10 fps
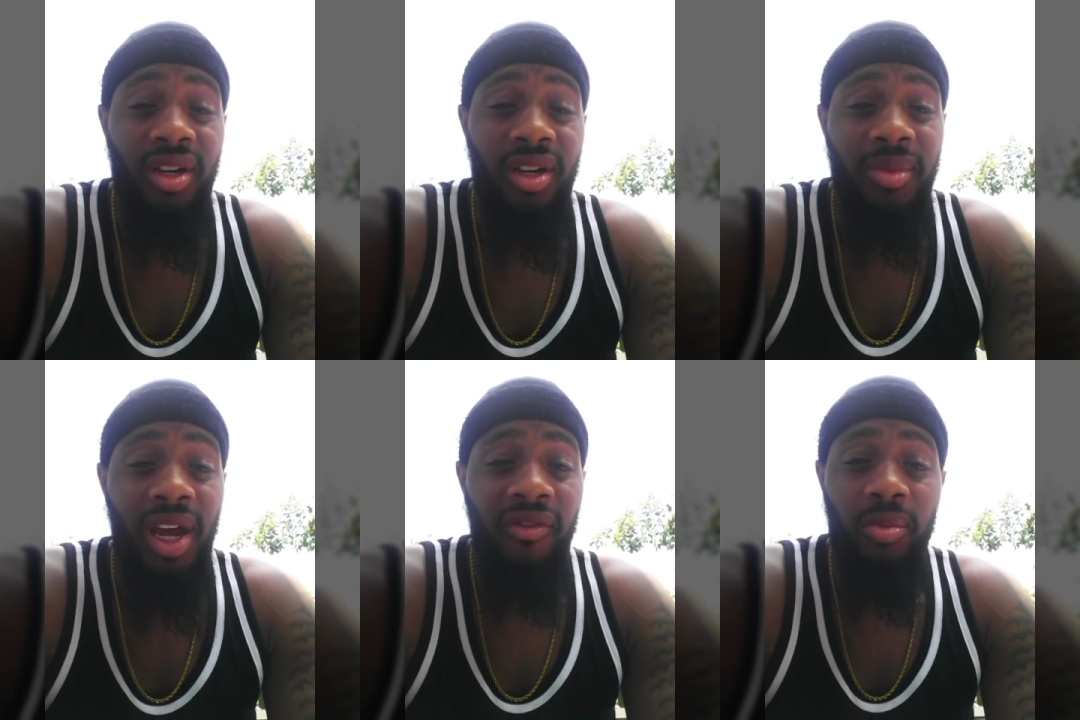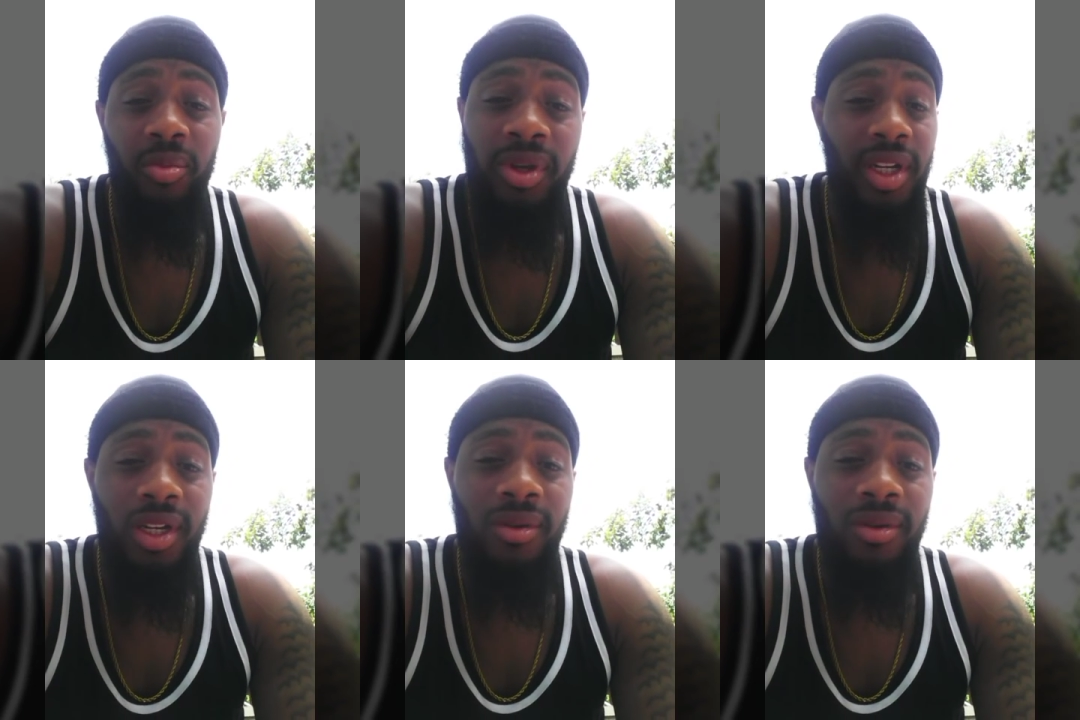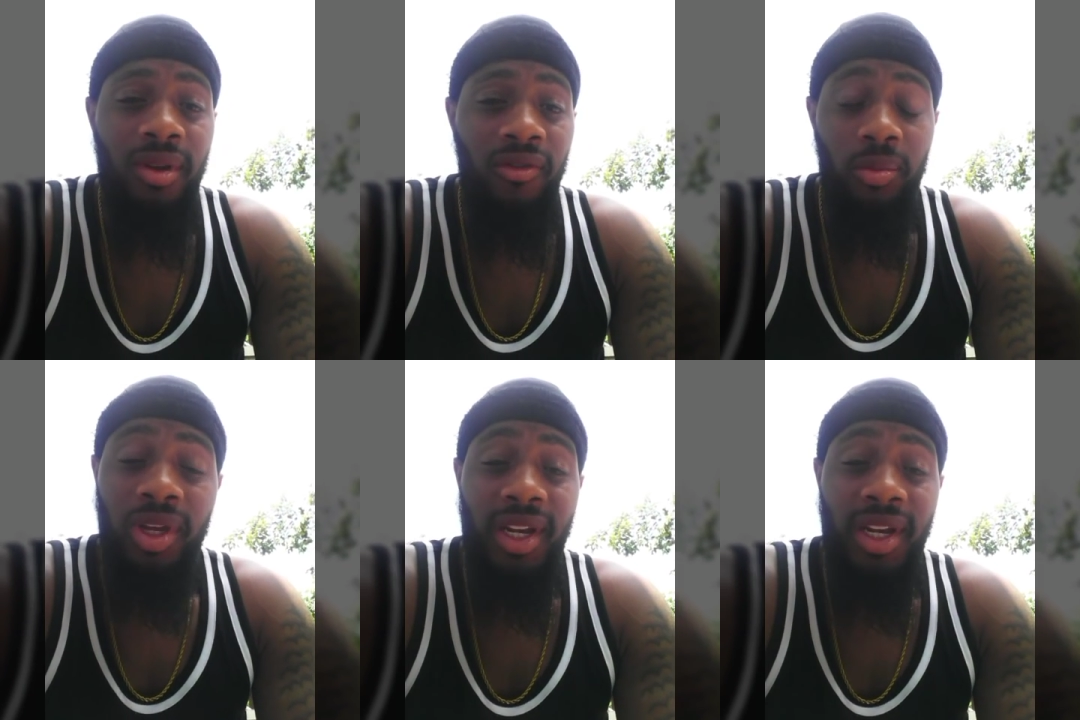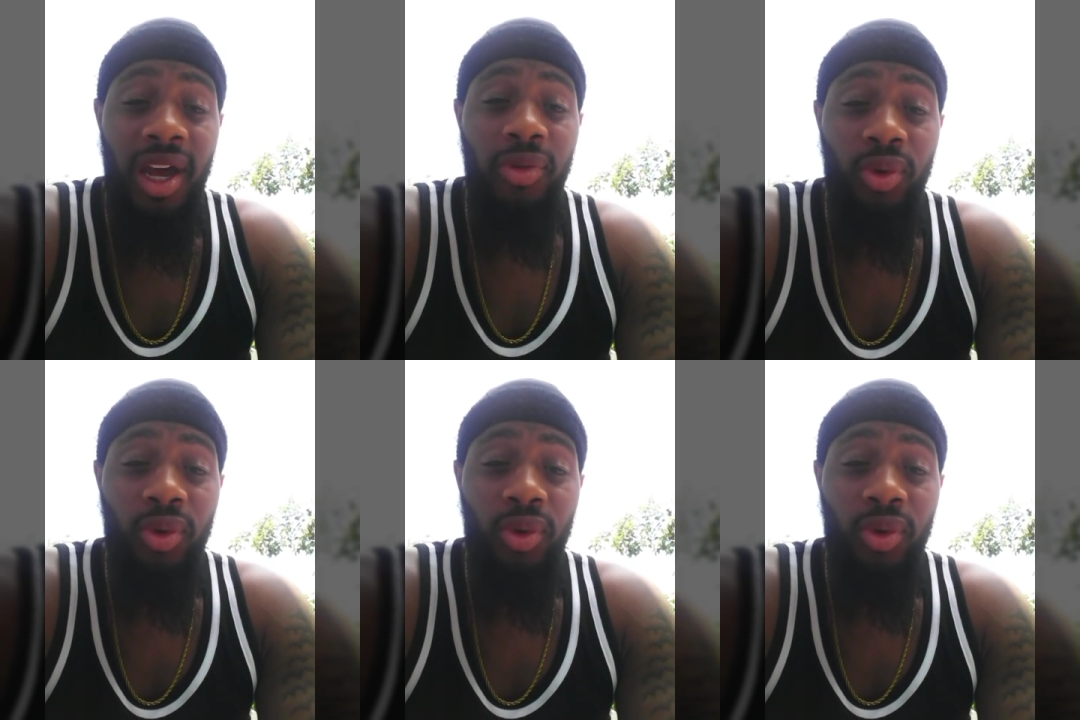come down from being down